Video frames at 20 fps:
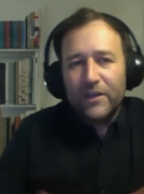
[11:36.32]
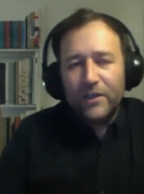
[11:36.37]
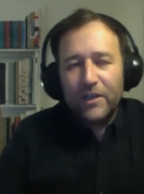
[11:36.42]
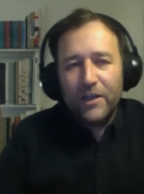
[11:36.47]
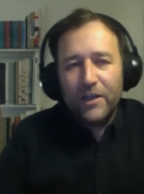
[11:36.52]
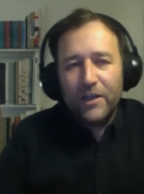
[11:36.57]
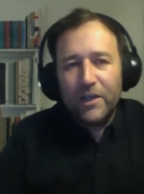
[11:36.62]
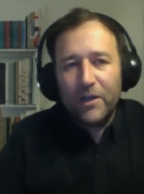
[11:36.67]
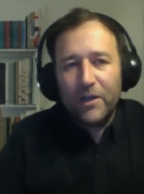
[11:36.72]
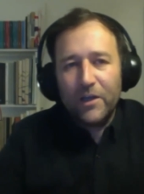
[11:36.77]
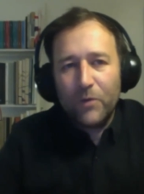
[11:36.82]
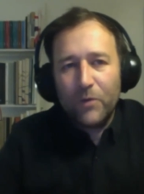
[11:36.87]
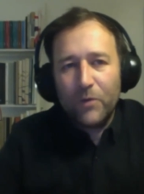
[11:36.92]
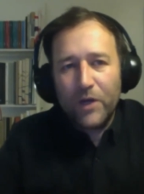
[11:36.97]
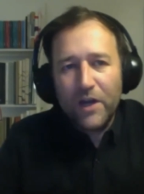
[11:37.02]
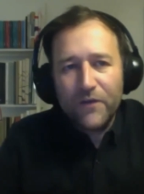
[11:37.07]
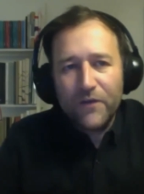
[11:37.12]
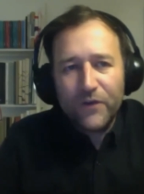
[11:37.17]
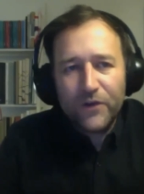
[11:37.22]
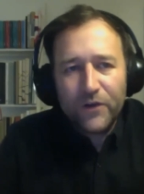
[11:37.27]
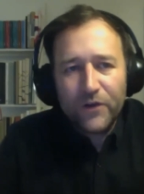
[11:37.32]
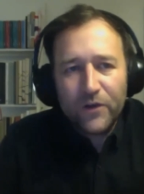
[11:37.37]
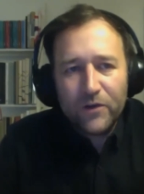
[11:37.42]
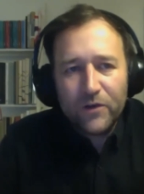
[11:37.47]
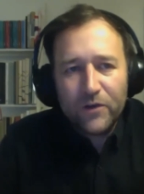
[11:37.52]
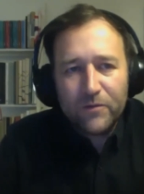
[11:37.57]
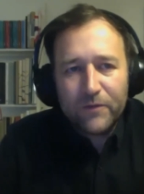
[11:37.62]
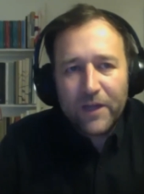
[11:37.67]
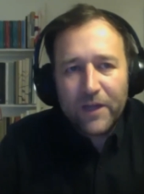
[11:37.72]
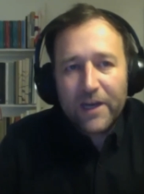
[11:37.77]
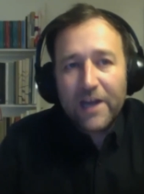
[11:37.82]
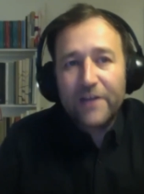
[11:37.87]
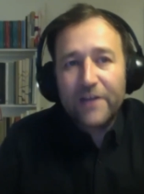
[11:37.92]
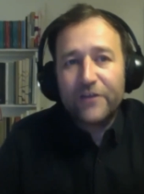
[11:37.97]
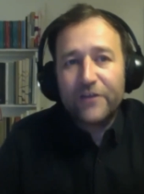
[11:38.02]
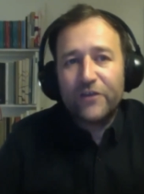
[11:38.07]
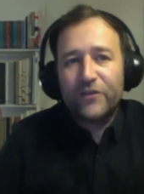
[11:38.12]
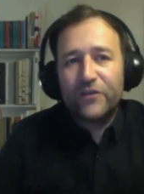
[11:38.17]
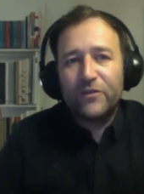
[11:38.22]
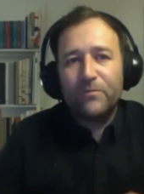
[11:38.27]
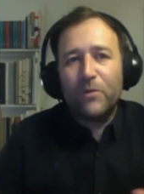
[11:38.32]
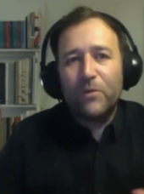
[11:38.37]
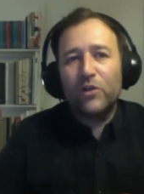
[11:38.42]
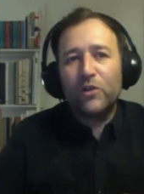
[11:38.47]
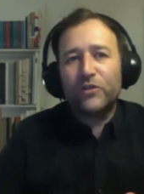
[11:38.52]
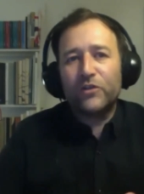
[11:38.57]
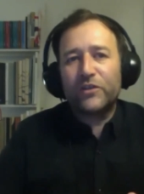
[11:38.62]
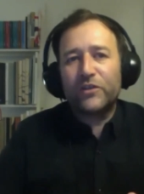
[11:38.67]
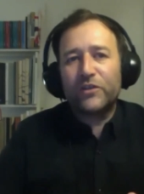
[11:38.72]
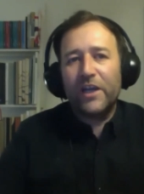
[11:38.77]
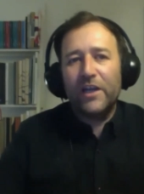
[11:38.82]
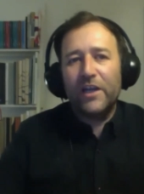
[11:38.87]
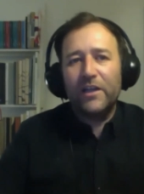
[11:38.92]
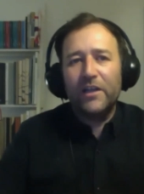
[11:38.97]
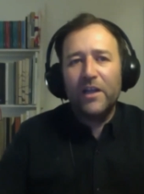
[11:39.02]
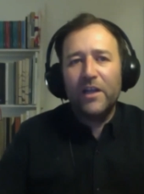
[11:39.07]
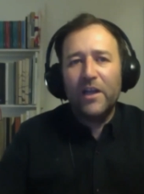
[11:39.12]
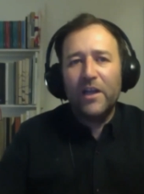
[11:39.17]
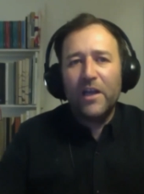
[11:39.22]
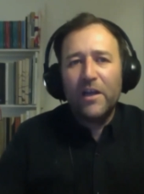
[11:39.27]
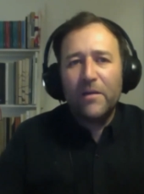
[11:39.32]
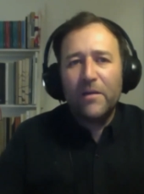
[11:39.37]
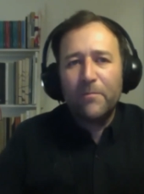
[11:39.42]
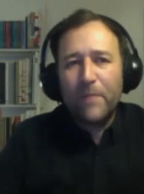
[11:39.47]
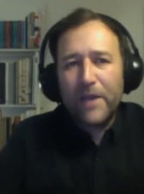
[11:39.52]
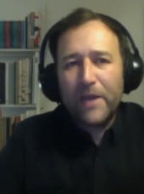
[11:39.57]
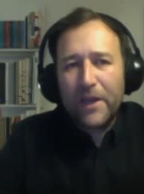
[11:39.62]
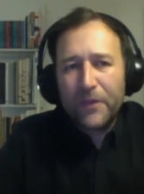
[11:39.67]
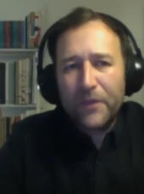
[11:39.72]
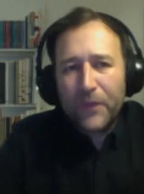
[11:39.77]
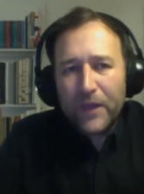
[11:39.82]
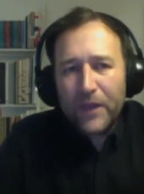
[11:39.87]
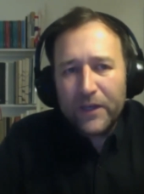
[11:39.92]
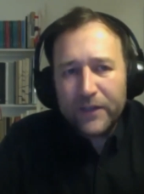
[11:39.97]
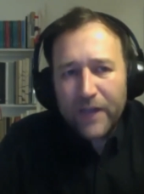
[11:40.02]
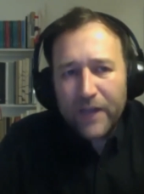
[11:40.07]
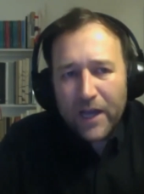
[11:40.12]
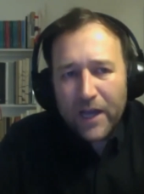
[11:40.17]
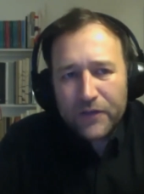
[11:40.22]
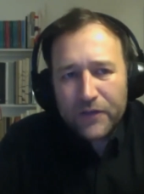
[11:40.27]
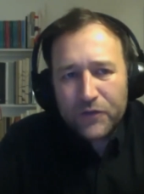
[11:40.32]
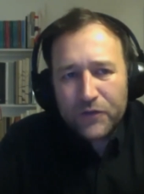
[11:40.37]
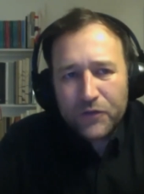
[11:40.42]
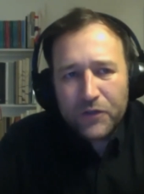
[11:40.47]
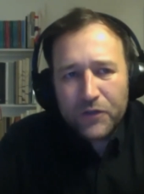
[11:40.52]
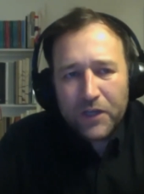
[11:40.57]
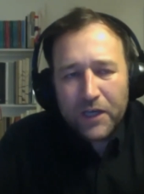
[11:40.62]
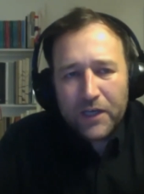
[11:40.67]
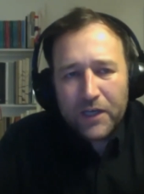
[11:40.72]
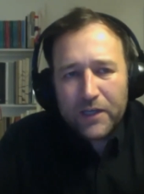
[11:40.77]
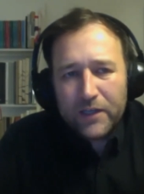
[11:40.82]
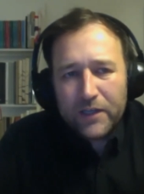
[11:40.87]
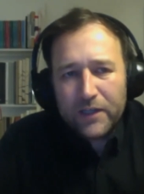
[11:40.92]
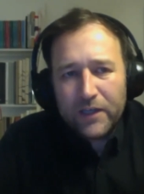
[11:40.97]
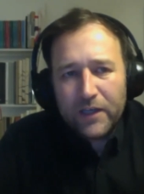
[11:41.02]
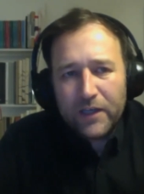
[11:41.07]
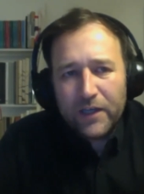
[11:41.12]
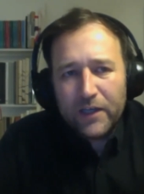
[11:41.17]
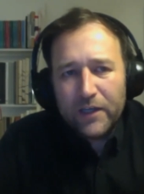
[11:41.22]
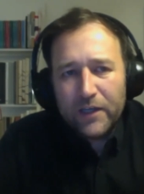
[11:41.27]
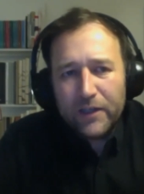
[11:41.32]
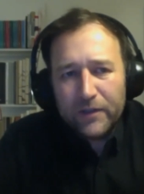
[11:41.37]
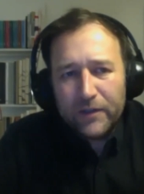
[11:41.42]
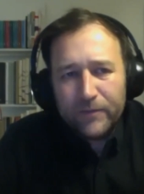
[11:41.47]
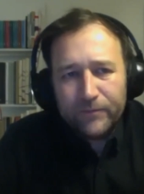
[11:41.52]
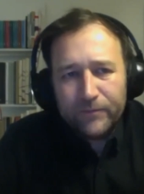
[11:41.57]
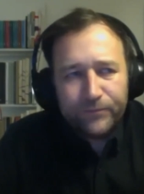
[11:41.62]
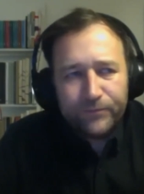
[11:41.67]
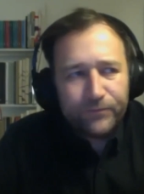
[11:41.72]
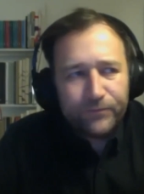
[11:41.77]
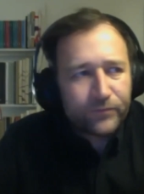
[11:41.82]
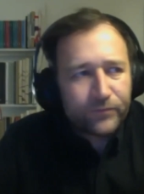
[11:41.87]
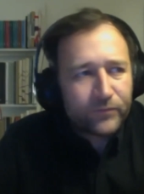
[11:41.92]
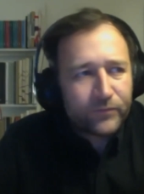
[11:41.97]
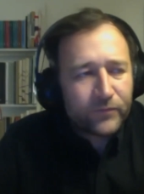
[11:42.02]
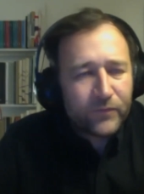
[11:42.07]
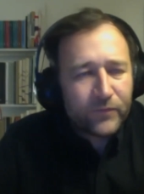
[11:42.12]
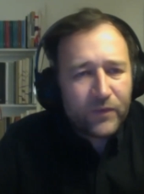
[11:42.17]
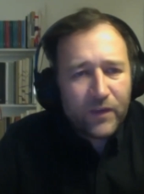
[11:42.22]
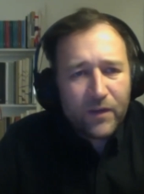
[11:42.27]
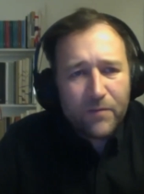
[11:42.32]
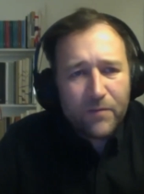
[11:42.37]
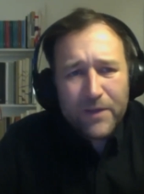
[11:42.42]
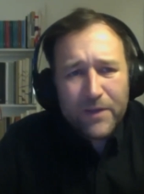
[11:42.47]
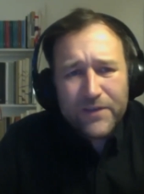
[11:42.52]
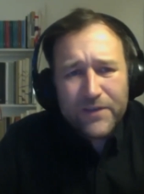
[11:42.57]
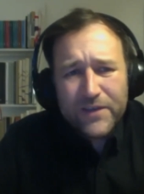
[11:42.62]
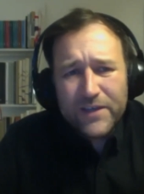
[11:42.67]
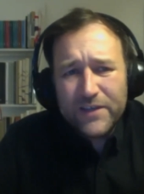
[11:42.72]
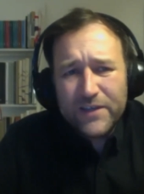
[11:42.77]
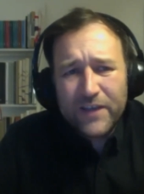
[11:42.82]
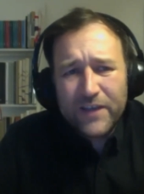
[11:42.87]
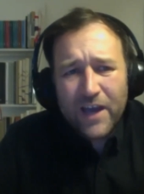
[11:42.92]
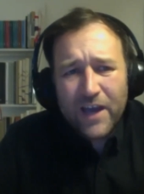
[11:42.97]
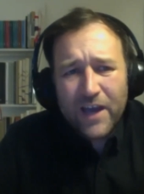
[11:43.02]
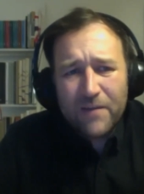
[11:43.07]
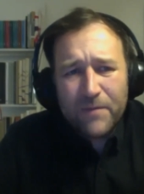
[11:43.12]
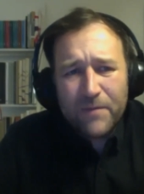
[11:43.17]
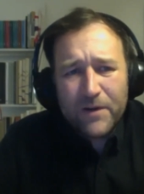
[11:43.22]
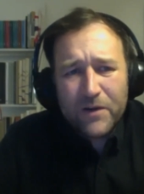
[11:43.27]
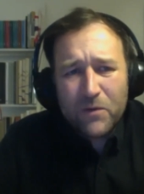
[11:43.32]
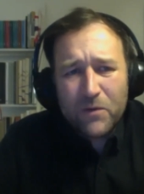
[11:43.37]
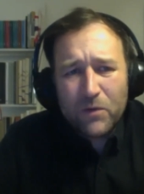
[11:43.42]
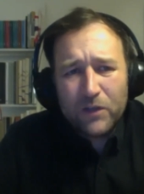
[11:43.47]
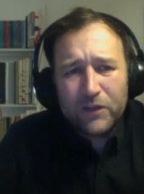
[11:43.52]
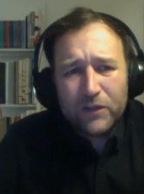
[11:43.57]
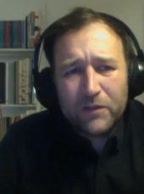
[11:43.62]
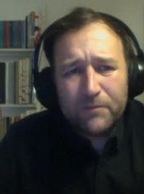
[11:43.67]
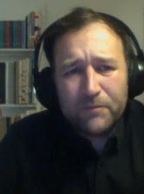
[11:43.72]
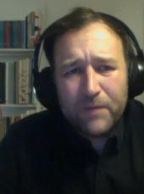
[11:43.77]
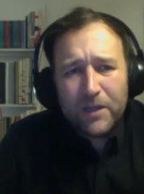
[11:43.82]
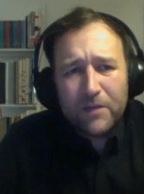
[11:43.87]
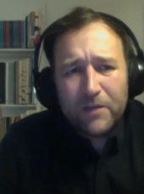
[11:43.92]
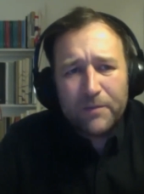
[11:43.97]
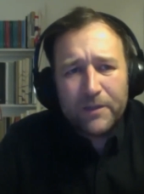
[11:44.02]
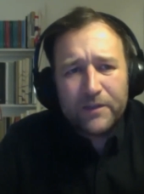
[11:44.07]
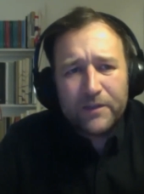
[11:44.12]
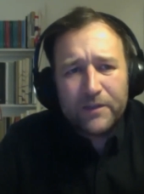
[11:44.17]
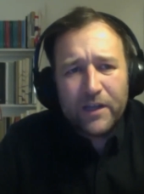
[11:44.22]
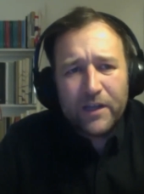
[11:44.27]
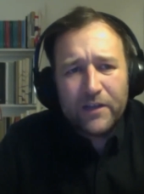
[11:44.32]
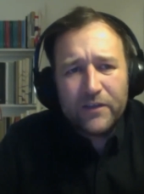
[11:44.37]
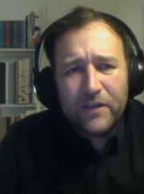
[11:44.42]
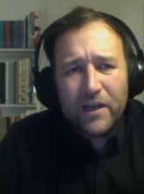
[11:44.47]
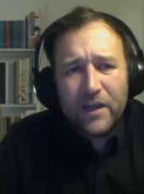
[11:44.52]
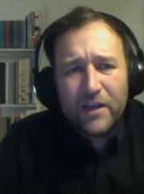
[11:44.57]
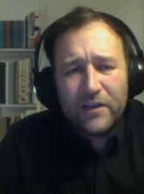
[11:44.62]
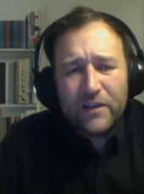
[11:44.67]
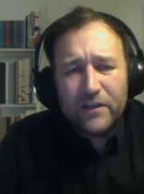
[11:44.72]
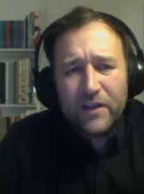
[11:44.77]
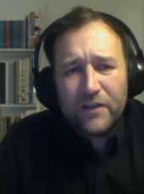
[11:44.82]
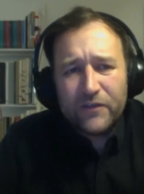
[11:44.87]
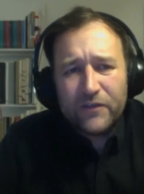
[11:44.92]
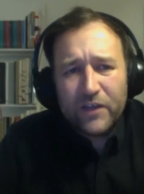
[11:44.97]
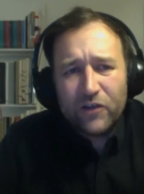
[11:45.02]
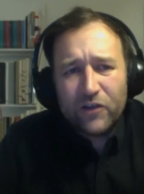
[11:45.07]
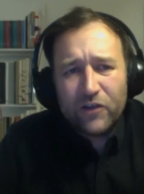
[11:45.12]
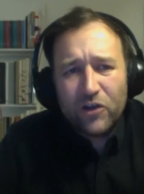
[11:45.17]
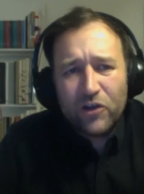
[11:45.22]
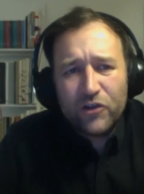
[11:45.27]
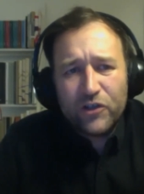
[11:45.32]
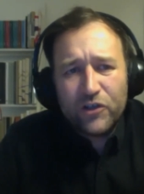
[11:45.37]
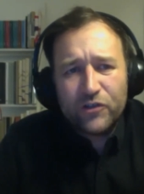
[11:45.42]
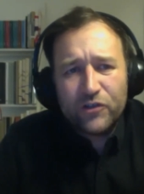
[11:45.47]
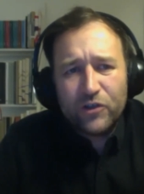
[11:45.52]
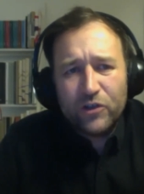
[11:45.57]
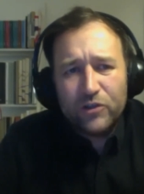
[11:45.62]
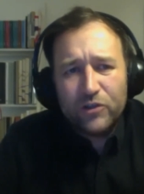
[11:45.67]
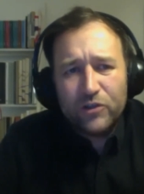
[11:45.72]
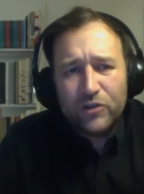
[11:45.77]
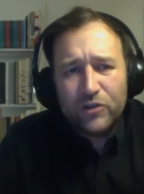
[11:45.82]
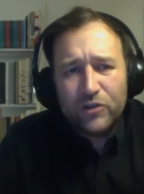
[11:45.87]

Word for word: whatever, no? That has a small scale. But I think that today um, machines are very well developed and, and, and technologies also